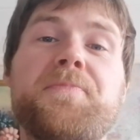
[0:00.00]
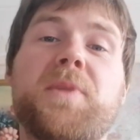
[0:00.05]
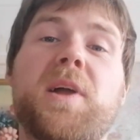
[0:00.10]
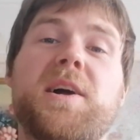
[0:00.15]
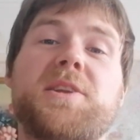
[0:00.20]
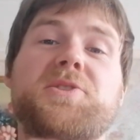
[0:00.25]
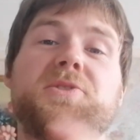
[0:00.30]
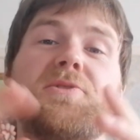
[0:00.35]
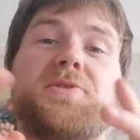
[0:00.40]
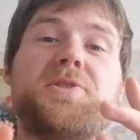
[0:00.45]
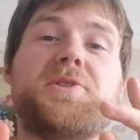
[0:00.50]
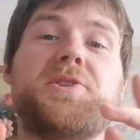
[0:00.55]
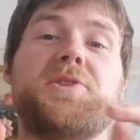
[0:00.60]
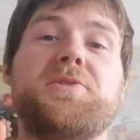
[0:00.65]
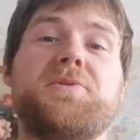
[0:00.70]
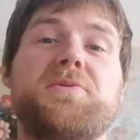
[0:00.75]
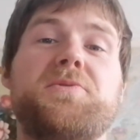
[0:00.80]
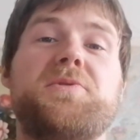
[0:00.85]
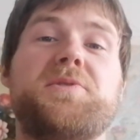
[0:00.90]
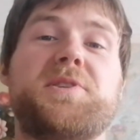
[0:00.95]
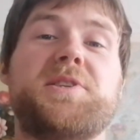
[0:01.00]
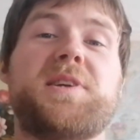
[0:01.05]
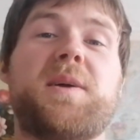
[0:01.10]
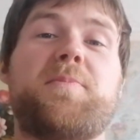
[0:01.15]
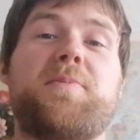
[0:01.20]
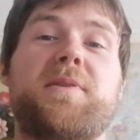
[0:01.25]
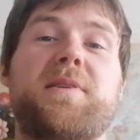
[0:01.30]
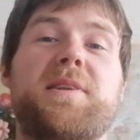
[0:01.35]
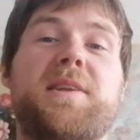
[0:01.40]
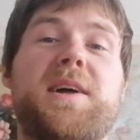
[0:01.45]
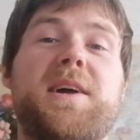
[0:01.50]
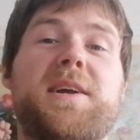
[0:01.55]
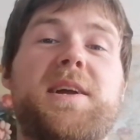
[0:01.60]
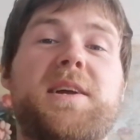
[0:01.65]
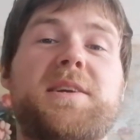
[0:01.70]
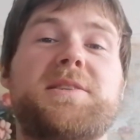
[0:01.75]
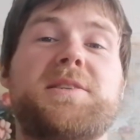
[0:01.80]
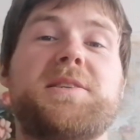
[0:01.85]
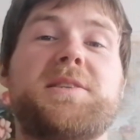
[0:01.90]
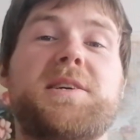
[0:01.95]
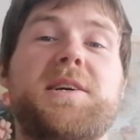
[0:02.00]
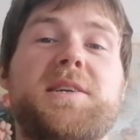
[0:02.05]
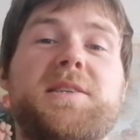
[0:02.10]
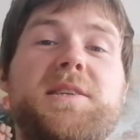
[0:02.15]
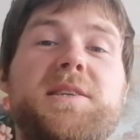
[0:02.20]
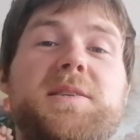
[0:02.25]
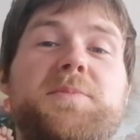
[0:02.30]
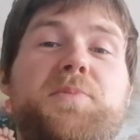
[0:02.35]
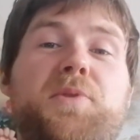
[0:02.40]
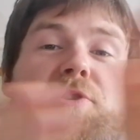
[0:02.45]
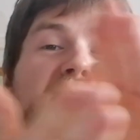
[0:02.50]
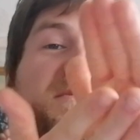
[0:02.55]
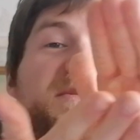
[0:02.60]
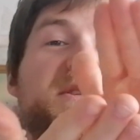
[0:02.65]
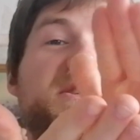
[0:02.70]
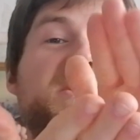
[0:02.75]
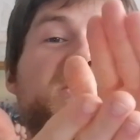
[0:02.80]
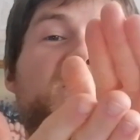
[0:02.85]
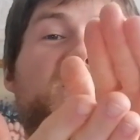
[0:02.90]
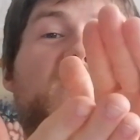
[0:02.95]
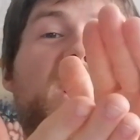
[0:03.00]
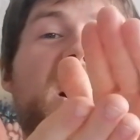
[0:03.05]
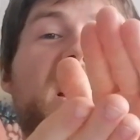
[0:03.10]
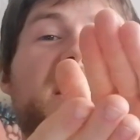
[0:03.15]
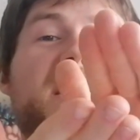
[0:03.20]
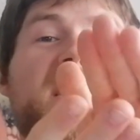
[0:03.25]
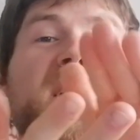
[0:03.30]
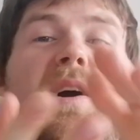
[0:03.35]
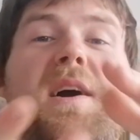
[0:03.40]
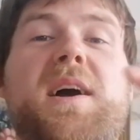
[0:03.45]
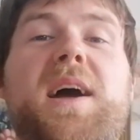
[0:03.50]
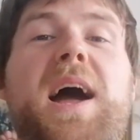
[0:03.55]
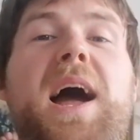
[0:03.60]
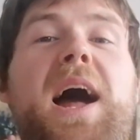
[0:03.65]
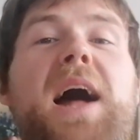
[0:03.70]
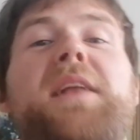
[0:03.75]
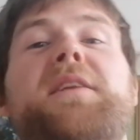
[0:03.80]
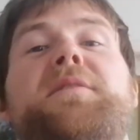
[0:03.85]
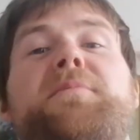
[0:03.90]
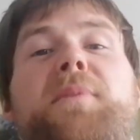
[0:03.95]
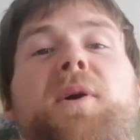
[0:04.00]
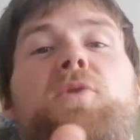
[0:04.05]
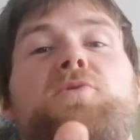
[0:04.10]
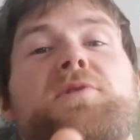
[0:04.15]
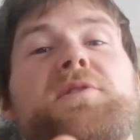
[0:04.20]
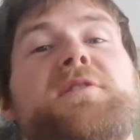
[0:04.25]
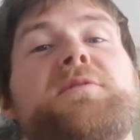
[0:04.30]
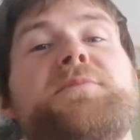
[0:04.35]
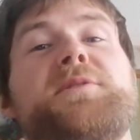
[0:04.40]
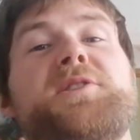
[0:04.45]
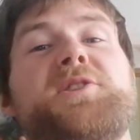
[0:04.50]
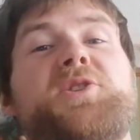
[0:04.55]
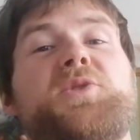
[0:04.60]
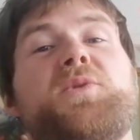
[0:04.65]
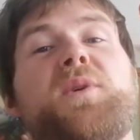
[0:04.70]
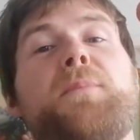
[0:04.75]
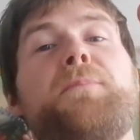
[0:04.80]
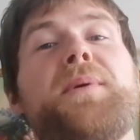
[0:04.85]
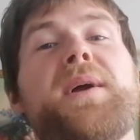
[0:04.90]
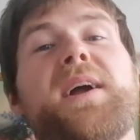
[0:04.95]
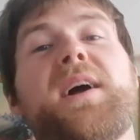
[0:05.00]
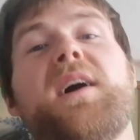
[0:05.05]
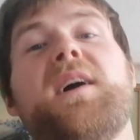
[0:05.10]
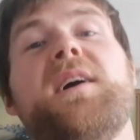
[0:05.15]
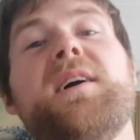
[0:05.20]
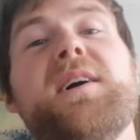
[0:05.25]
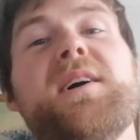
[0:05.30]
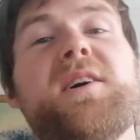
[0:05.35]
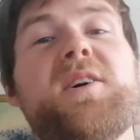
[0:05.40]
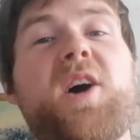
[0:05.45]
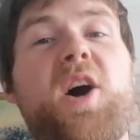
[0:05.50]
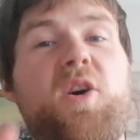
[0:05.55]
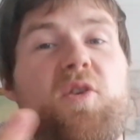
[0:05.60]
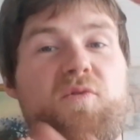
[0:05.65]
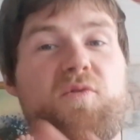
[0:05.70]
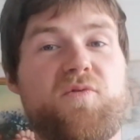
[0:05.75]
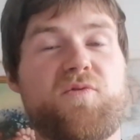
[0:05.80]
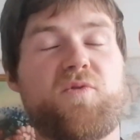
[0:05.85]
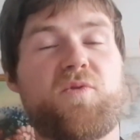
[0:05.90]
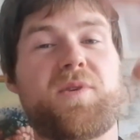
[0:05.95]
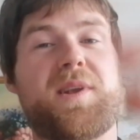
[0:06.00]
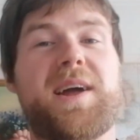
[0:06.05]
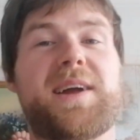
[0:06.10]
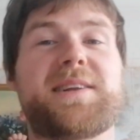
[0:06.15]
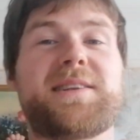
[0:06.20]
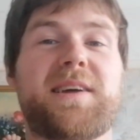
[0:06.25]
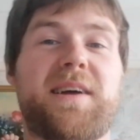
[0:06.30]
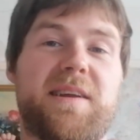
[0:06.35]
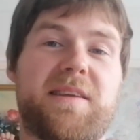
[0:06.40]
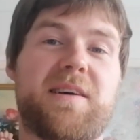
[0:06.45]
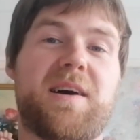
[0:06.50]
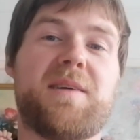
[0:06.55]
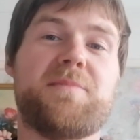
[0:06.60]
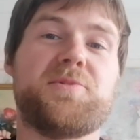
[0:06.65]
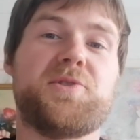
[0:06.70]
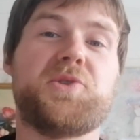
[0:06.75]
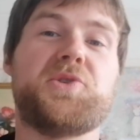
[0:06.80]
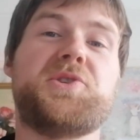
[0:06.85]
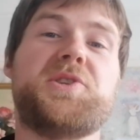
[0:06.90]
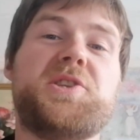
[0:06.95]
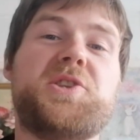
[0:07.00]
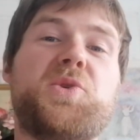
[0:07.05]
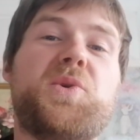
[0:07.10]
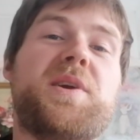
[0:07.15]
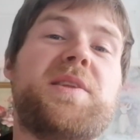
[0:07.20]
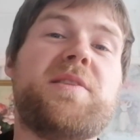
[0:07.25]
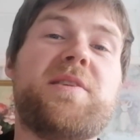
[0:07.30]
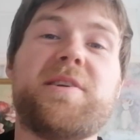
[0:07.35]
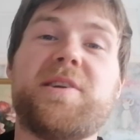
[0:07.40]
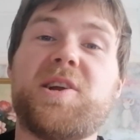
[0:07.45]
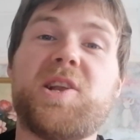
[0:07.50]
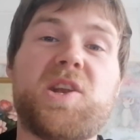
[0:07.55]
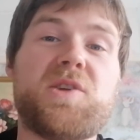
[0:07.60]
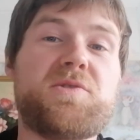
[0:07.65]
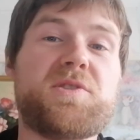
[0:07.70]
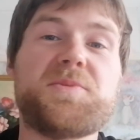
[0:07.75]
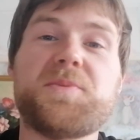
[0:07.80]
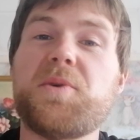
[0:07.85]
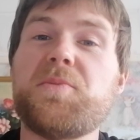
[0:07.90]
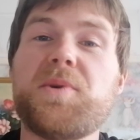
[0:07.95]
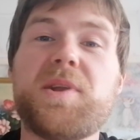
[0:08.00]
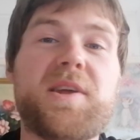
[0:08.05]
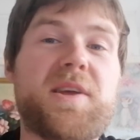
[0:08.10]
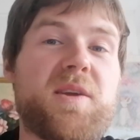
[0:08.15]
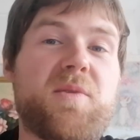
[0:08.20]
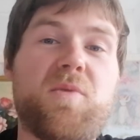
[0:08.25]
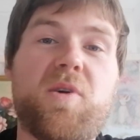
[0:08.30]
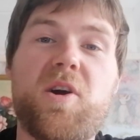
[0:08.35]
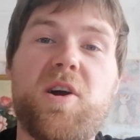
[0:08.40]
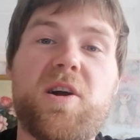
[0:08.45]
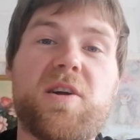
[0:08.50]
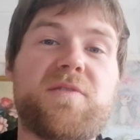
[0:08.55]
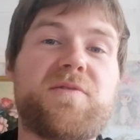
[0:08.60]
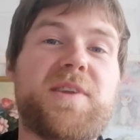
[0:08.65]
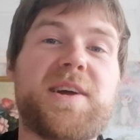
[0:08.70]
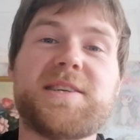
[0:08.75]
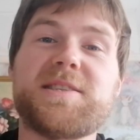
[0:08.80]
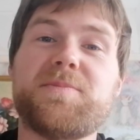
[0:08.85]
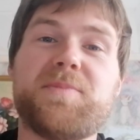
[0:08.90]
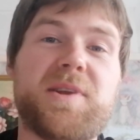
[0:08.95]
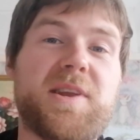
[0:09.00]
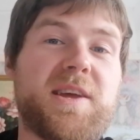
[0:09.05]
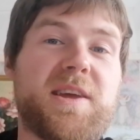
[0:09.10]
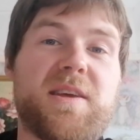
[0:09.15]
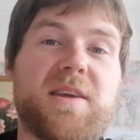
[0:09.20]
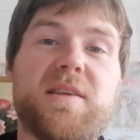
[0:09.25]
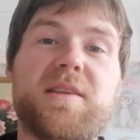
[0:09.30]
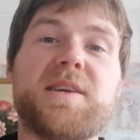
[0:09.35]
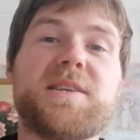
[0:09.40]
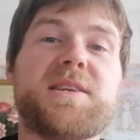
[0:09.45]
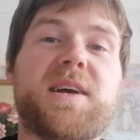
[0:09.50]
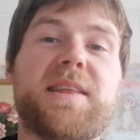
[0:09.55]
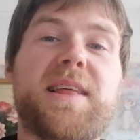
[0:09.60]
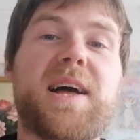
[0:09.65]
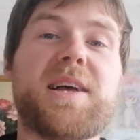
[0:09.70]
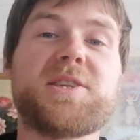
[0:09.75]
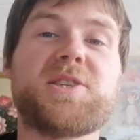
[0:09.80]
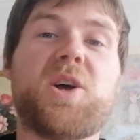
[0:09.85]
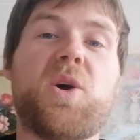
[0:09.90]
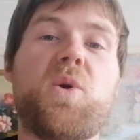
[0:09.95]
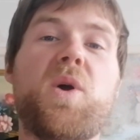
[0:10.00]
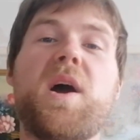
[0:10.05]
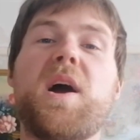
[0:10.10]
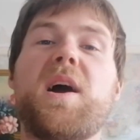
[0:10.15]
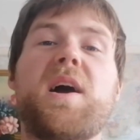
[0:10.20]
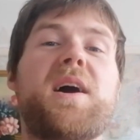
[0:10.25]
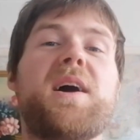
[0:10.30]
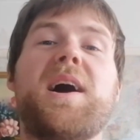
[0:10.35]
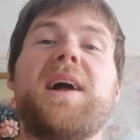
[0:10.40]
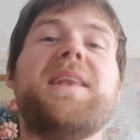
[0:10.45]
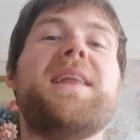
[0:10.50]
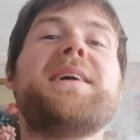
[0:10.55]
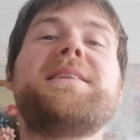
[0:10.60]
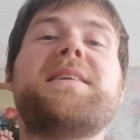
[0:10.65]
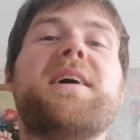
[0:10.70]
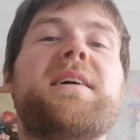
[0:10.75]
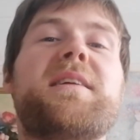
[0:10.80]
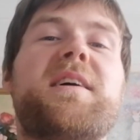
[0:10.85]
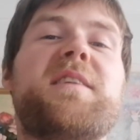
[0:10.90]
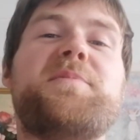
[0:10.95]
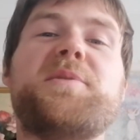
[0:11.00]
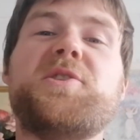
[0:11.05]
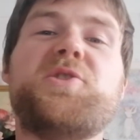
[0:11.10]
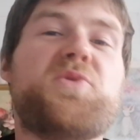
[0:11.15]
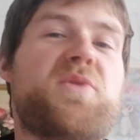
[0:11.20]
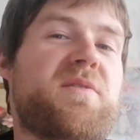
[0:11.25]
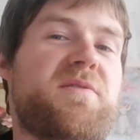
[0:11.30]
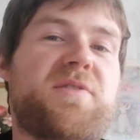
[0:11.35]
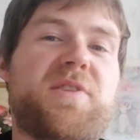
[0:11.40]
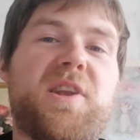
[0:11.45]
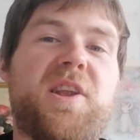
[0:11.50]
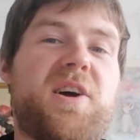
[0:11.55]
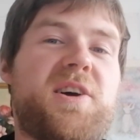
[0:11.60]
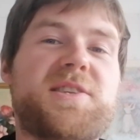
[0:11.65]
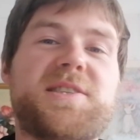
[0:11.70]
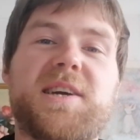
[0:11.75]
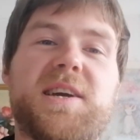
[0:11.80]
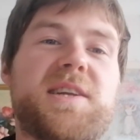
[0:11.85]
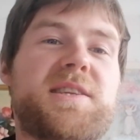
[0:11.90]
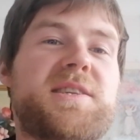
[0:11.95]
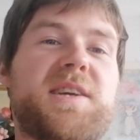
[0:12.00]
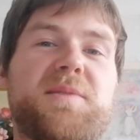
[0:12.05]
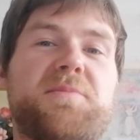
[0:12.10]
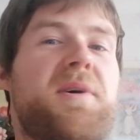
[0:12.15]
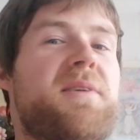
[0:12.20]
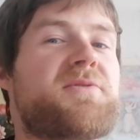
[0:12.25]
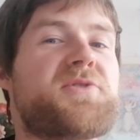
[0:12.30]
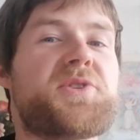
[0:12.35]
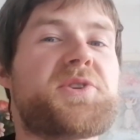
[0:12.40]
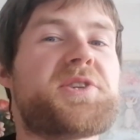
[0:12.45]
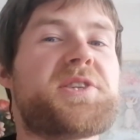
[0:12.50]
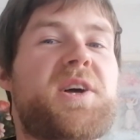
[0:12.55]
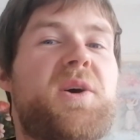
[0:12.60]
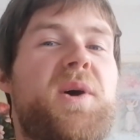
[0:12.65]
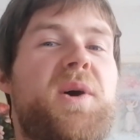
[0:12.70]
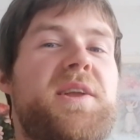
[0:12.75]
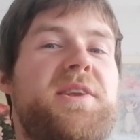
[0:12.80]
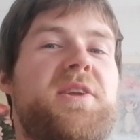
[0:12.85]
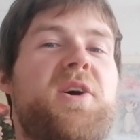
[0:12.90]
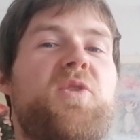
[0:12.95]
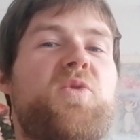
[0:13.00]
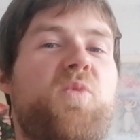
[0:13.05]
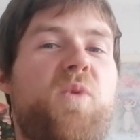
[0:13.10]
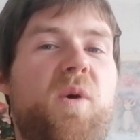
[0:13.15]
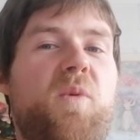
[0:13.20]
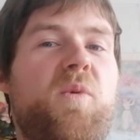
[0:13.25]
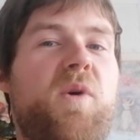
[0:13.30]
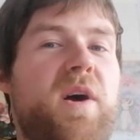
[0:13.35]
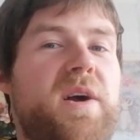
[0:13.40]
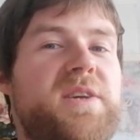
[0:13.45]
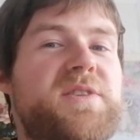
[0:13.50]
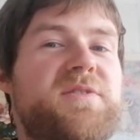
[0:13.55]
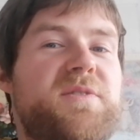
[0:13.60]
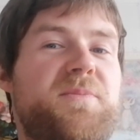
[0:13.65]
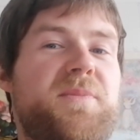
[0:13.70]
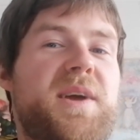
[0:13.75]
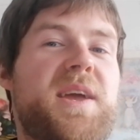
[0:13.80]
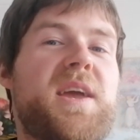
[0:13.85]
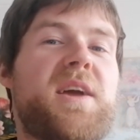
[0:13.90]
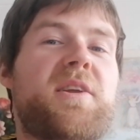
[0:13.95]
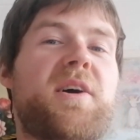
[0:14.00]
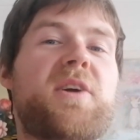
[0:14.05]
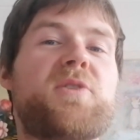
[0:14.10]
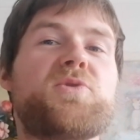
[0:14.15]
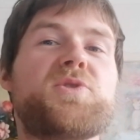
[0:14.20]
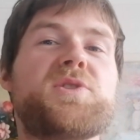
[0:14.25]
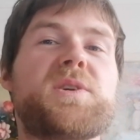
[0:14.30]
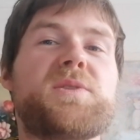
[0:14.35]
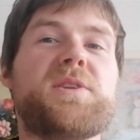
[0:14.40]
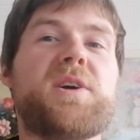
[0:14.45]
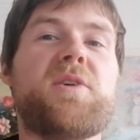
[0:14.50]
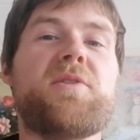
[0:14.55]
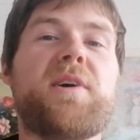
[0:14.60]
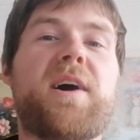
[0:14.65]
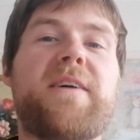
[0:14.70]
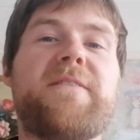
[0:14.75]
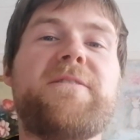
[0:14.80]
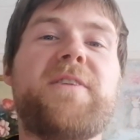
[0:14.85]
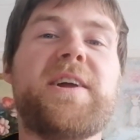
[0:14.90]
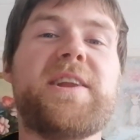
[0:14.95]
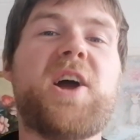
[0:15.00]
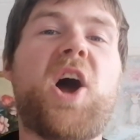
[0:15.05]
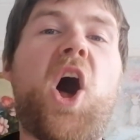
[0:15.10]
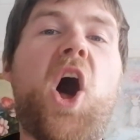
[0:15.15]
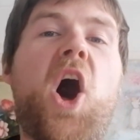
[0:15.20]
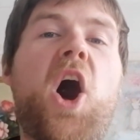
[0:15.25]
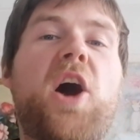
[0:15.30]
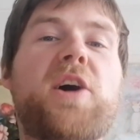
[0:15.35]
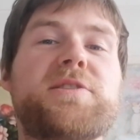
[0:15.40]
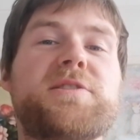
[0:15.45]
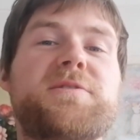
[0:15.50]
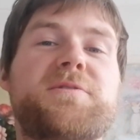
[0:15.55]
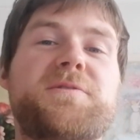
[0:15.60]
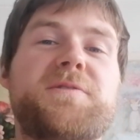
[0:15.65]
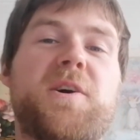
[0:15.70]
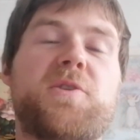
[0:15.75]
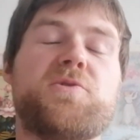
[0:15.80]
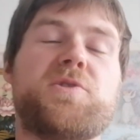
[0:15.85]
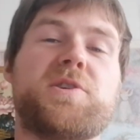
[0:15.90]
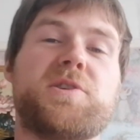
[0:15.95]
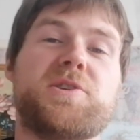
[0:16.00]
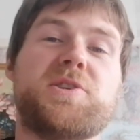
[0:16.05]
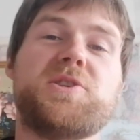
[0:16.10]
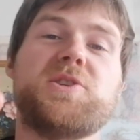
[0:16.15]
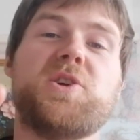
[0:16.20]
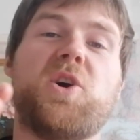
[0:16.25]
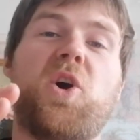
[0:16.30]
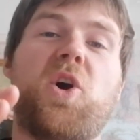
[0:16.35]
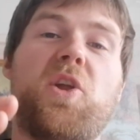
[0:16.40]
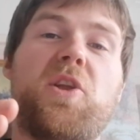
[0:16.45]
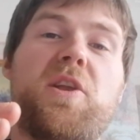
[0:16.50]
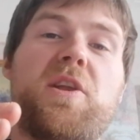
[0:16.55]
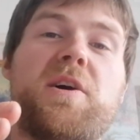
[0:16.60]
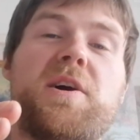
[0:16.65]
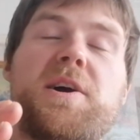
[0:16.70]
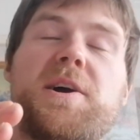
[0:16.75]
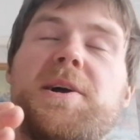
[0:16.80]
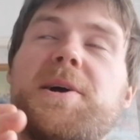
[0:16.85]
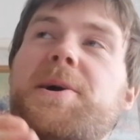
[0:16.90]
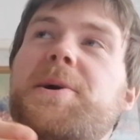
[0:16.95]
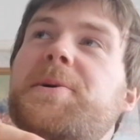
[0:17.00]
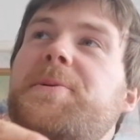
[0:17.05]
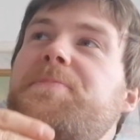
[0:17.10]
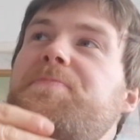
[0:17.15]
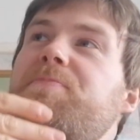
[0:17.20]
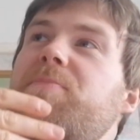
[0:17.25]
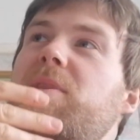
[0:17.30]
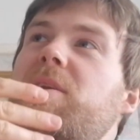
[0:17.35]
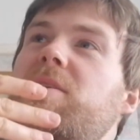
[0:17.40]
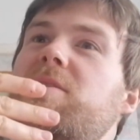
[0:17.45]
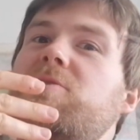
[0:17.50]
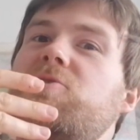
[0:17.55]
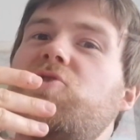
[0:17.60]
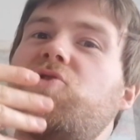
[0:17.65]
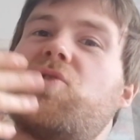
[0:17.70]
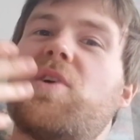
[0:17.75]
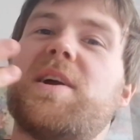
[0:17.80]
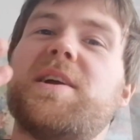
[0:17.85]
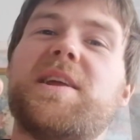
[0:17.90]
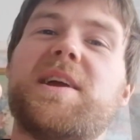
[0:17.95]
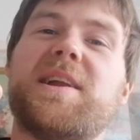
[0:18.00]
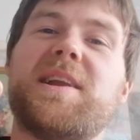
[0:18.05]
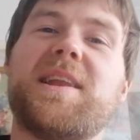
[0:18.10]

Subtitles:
I took the 2 separate leg exercises, put them into one, and molded them into a bigger overall leg day that I'm used to doing that includes mobility work, flexibility, things like that. So a leg day that I've been doing for the last 18 months or so, I know what works for me, and I also know that I find it hard to focus on training